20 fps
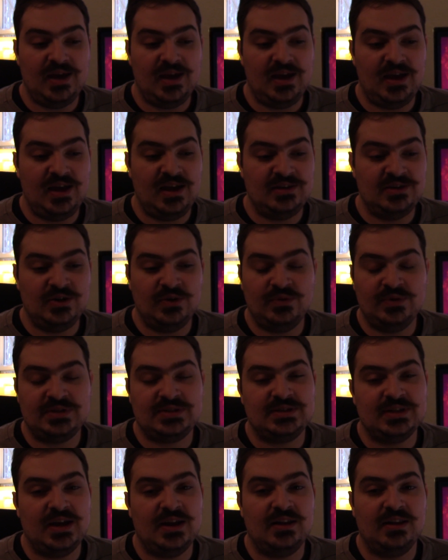I know
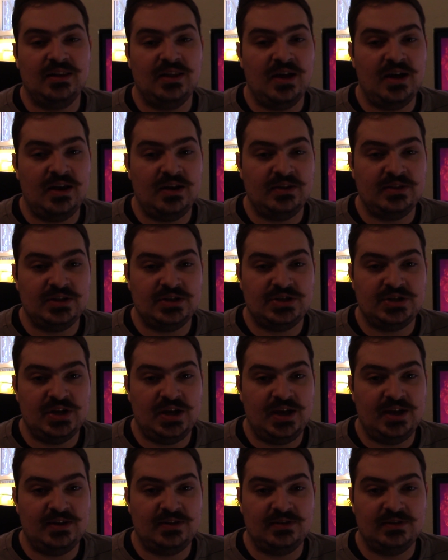it's not a lot on the
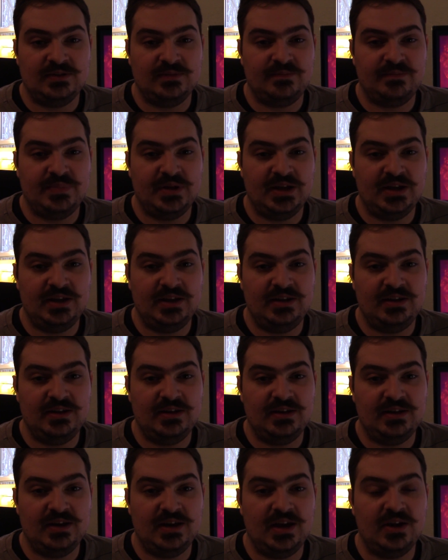channel, but
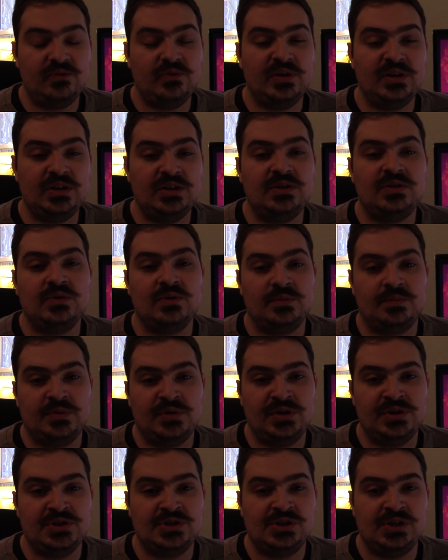I really do
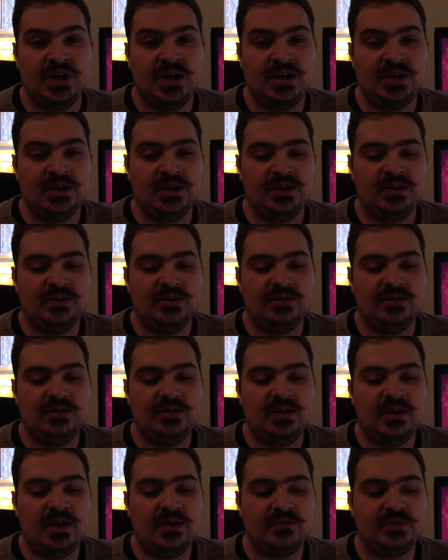appreciate it.
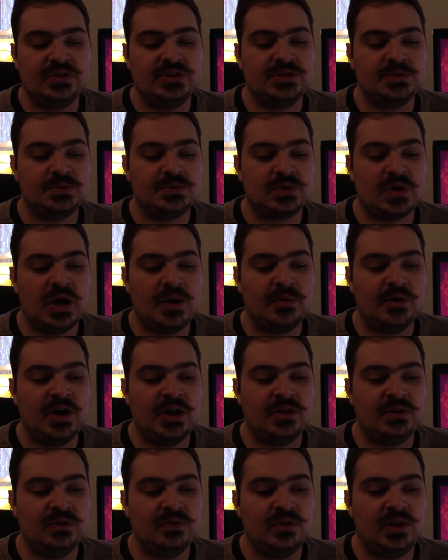Every subscriber I
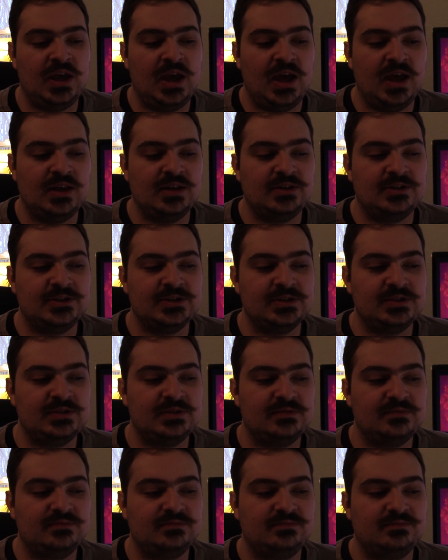do get just
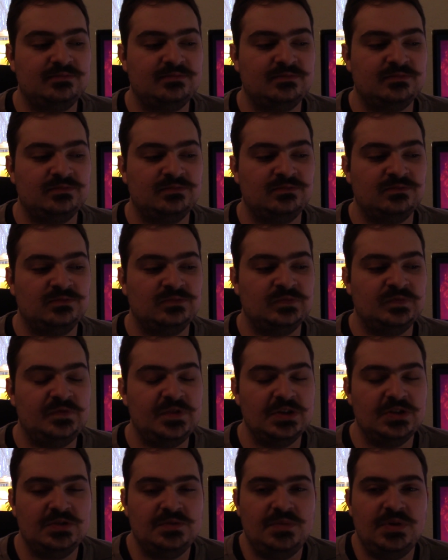
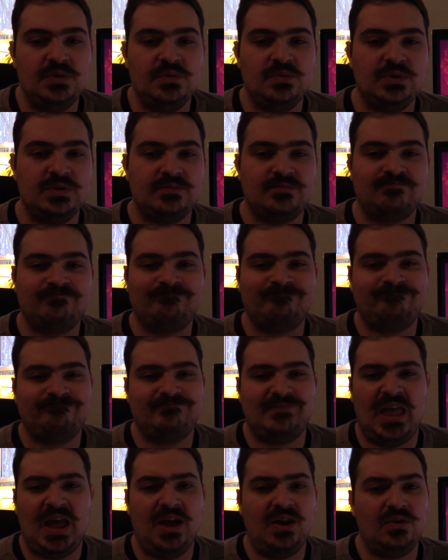fills me with,
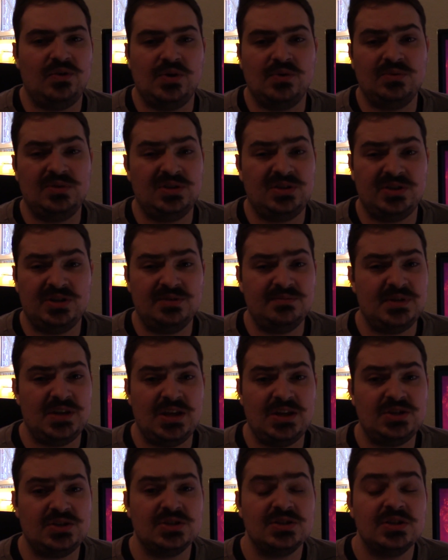I don't know,
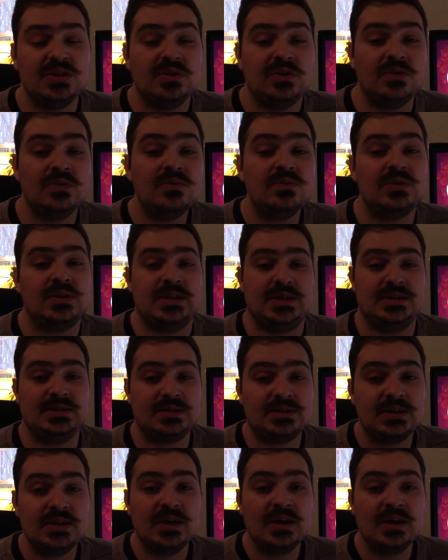determination to do this.